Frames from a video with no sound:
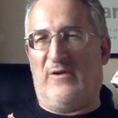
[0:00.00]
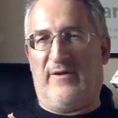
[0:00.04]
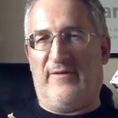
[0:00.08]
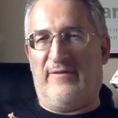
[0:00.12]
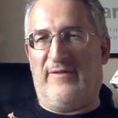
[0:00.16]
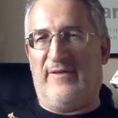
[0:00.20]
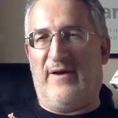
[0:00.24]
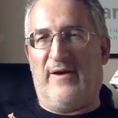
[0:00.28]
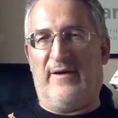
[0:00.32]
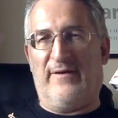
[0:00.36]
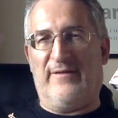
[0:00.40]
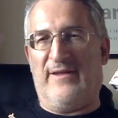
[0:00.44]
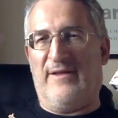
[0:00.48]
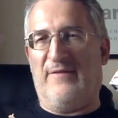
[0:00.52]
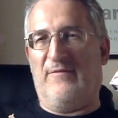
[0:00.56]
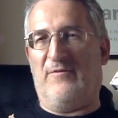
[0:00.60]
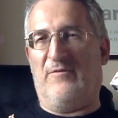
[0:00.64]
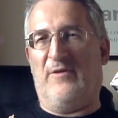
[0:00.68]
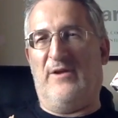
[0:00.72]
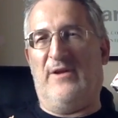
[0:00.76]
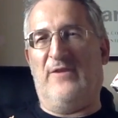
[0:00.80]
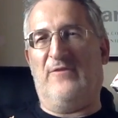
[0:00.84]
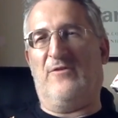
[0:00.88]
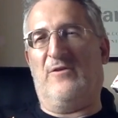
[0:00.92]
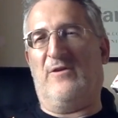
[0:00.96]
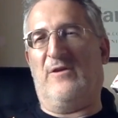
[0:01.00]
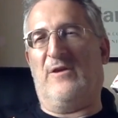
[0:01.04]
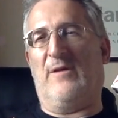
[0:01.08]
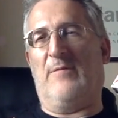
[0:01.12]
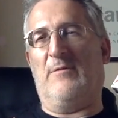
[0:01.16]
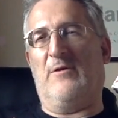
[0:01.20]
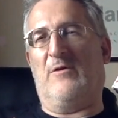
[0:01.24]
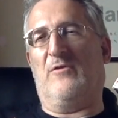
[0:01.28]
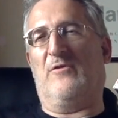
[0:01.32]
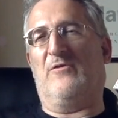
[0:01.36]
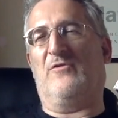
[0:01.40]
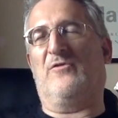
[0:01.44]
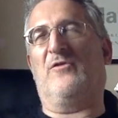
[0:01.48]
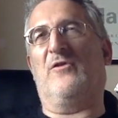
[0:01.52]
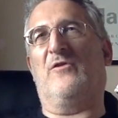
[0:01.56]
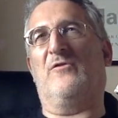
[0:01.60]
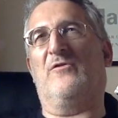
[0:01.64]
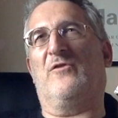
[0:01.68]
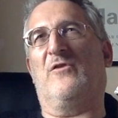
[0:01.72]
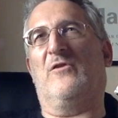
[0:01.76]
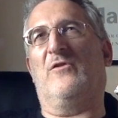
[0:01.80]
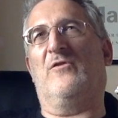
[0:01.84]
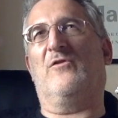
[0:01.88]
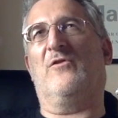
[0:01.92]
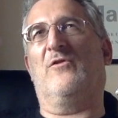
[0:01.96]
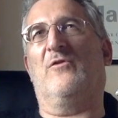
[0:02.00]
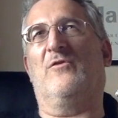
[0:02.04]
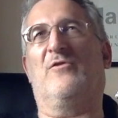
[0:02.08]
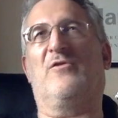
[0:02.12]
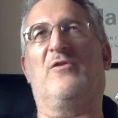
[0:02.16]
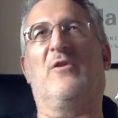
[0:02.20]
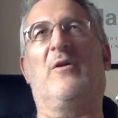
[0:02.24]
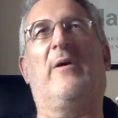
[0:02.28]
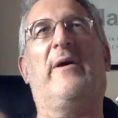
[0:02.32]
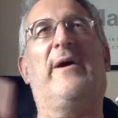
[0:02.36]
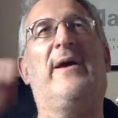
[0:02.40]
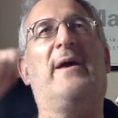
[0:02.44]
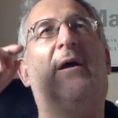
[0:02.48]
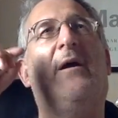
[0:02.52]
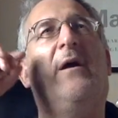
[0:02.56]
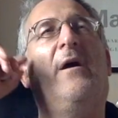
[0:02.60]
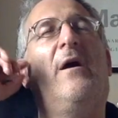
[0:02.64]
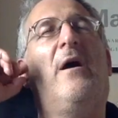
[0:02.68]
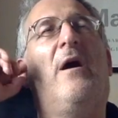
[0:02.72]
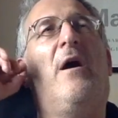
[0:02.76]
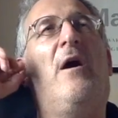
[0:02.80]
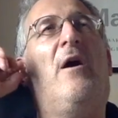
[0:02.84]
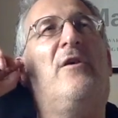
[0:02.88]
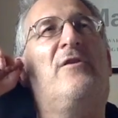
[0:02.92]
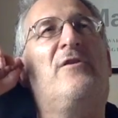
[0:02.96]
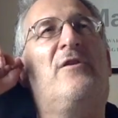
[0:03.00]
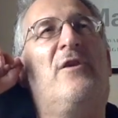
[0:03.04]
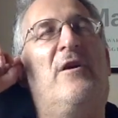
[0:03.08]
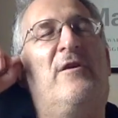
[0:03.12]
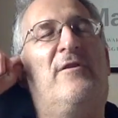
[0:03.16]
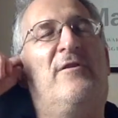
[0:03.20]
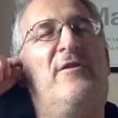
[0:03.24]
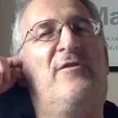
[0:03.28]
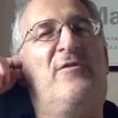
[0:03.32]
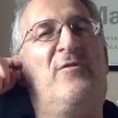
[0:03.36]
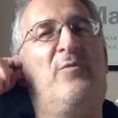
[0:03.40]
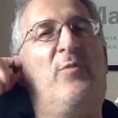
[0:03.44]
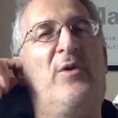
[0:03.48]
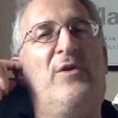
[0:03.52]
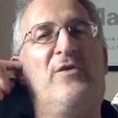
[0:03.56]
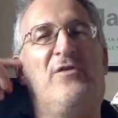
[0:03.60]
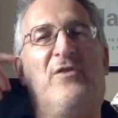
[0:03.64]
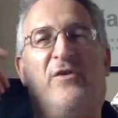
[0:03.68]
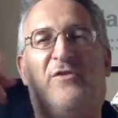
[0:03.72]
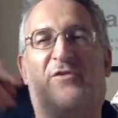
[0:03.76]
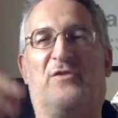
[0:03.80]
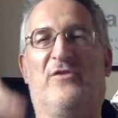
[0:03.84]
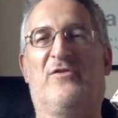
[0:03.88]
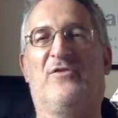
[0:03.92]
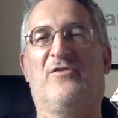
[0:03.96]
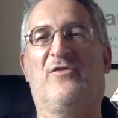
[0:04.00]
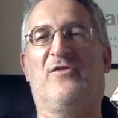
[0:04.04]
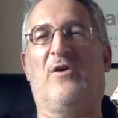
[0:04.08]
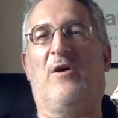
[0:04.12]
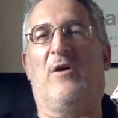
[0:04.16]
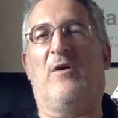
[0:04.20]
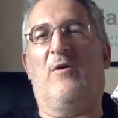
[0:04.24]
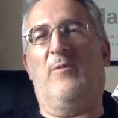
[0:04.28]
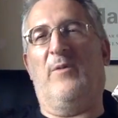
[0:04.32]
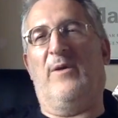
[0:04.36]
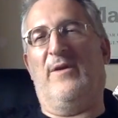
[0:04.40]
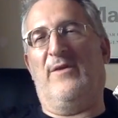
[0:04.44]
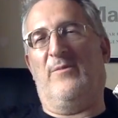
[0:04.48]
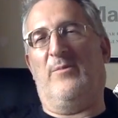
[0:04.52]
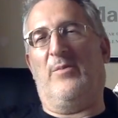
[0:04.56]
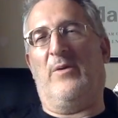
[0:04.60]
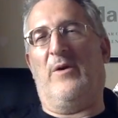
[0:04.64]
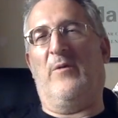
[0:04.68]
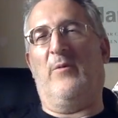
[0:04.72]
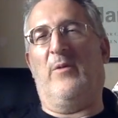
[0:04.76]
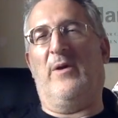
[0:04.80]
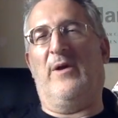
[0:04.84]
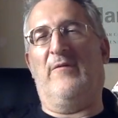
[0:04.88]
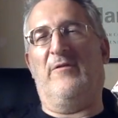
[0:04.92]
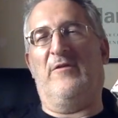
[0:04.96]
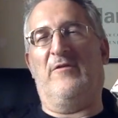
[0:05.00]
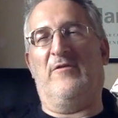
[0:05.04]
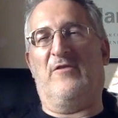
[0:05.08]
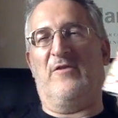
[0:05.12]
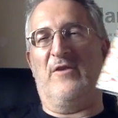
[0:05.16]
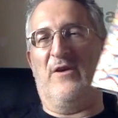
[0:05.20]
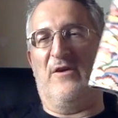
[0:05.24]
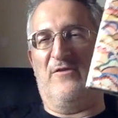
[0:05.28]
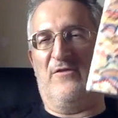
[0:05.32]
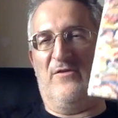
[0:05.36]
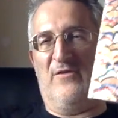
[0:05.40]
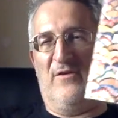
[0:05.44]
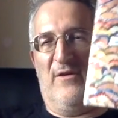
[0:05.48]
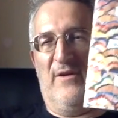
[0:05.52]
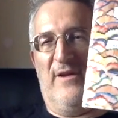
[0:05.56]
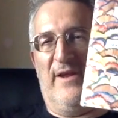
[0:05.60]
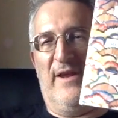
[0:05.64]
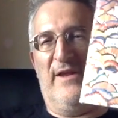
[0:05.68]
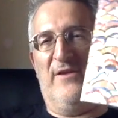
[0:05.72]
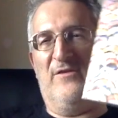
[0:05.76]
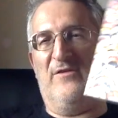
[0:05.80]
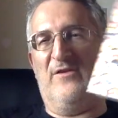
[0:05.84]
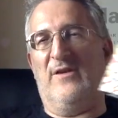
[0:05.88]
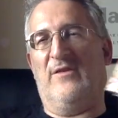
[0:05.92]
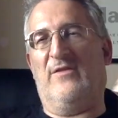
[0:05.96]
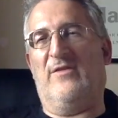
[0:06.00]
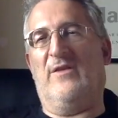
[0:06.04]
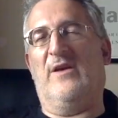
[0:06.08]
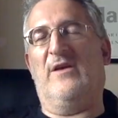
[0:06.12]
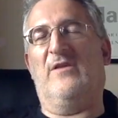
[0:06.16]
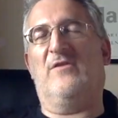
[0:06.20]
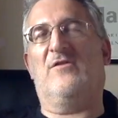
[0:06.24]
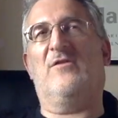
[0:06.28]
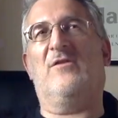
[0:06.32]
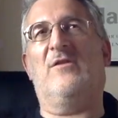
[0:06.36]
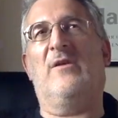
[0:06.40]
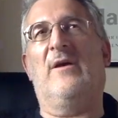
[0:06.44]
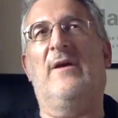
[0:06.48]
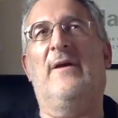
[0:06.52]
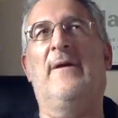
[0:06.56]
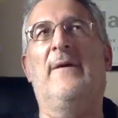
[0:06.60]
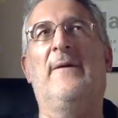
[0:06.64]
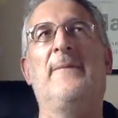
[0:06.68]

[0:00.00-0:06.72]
I, I'd never really sort of come across Johnson at all, so I asked Curtis which I should start with by way of introduction, and he said this.